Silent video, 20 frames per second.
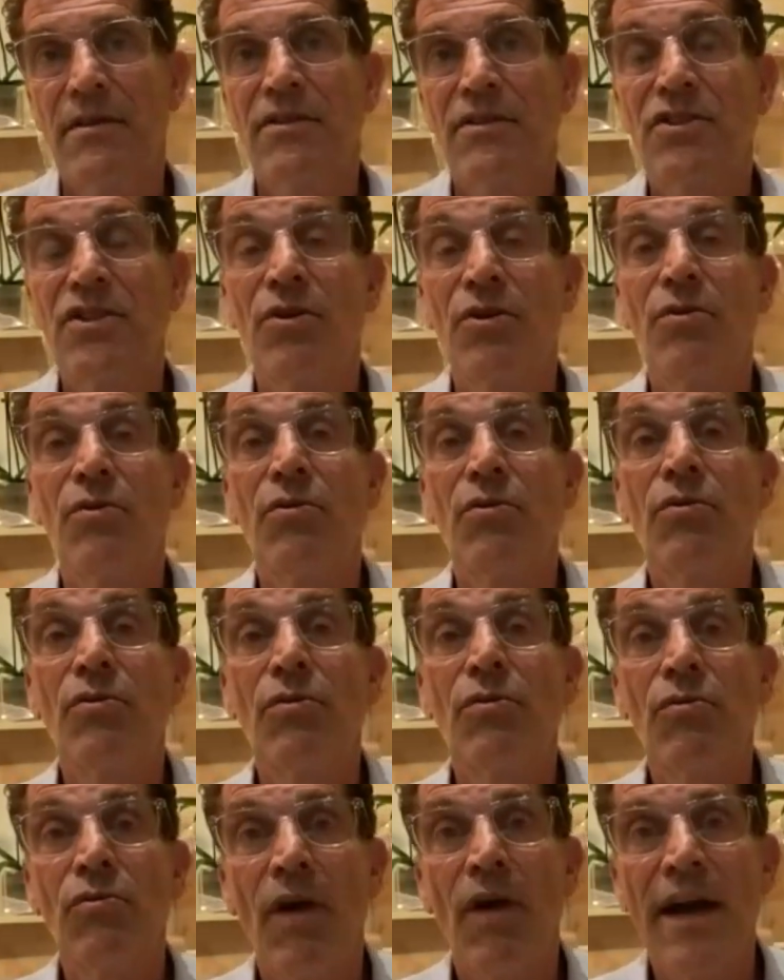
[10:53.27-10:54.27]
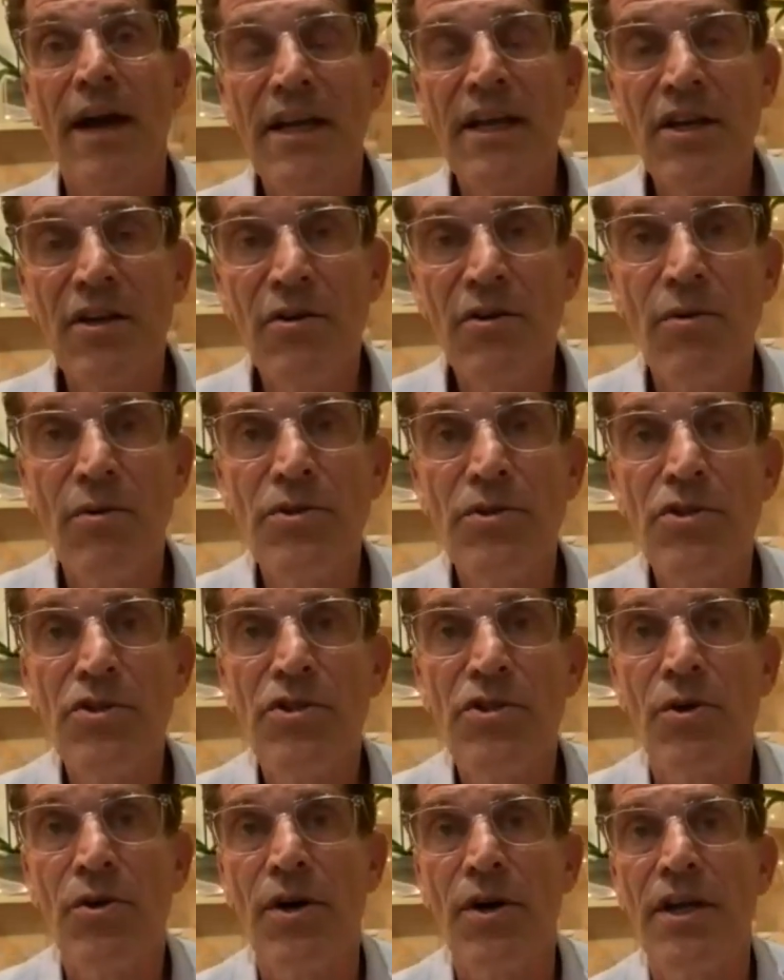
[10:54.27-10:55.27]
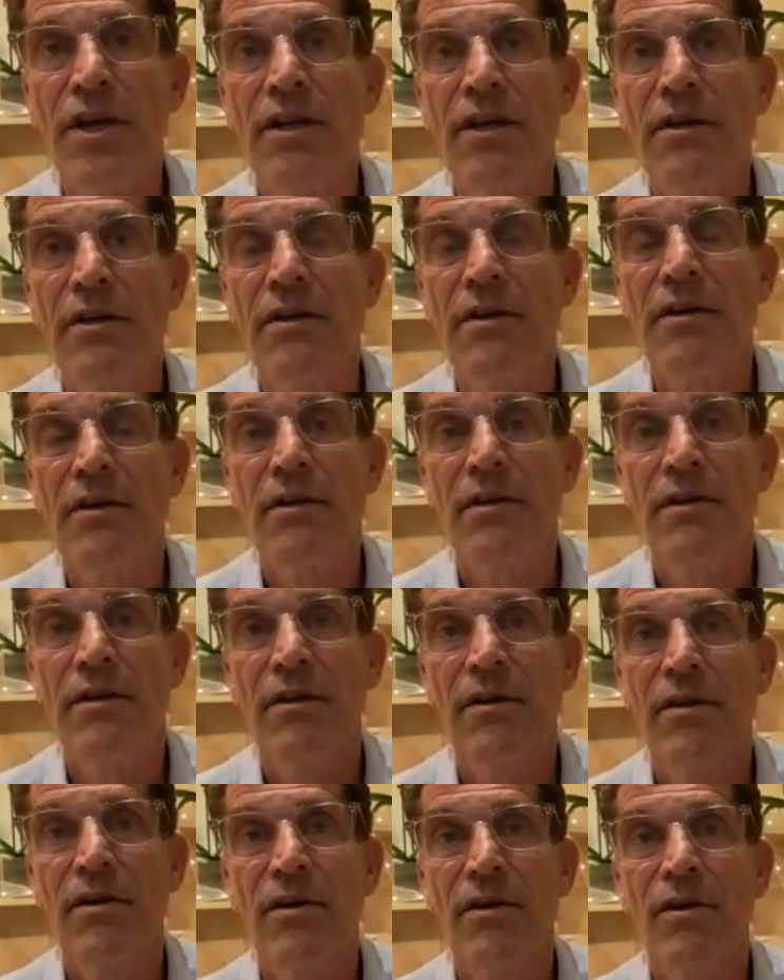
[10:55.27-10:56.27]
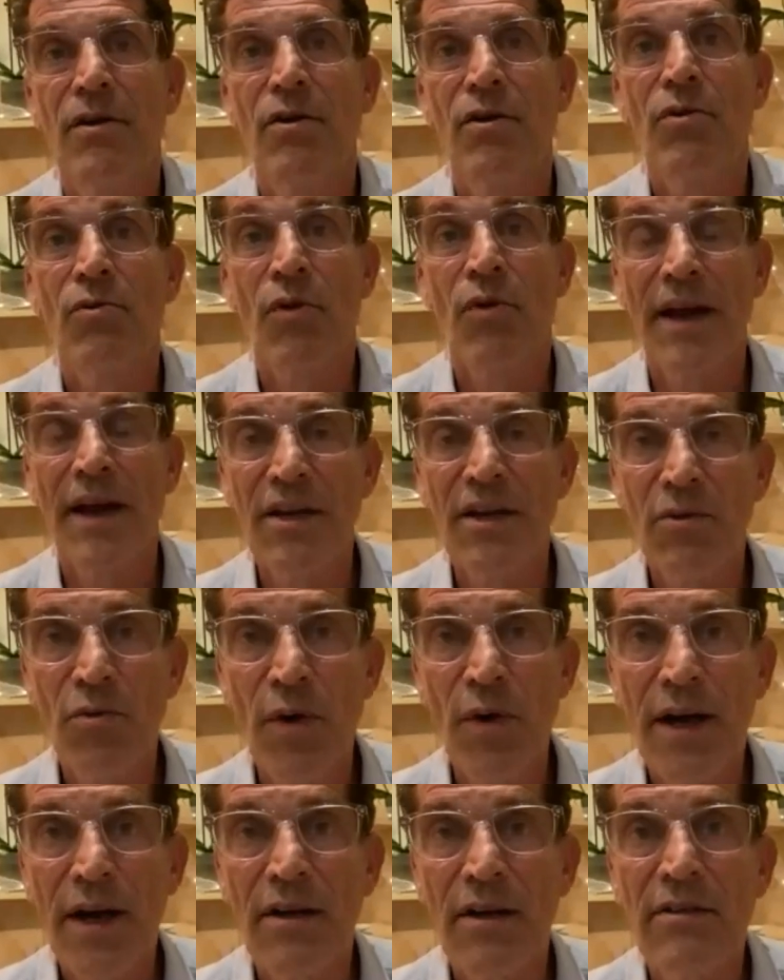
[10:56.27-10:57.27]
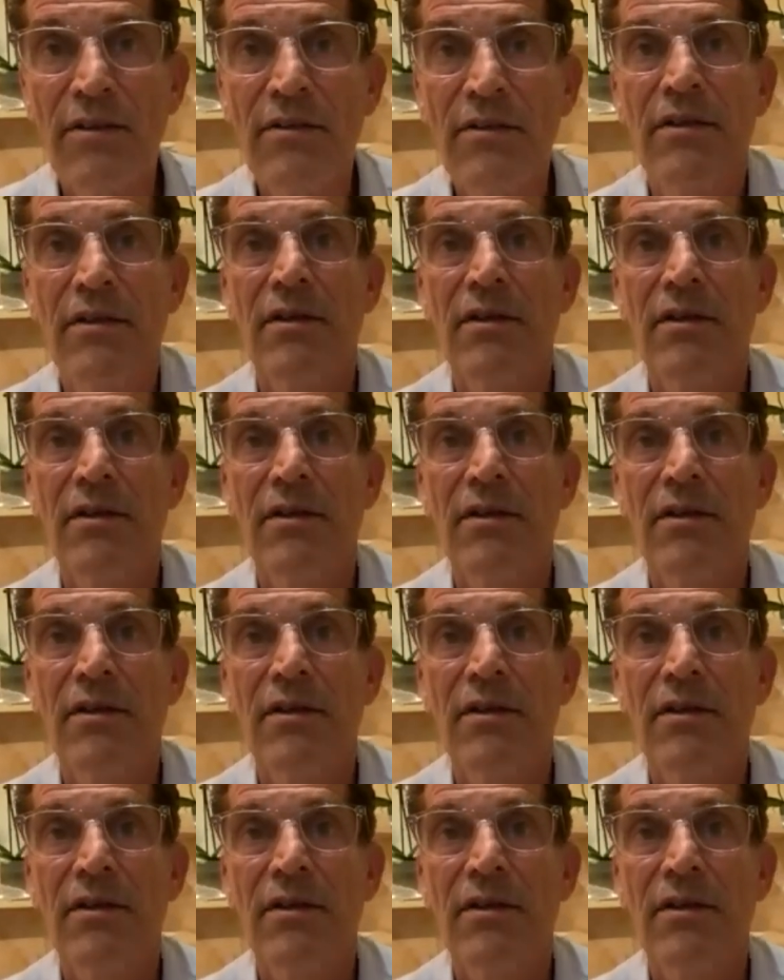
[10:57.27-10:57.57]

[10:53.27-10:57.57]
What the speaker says: So write your own story, write well,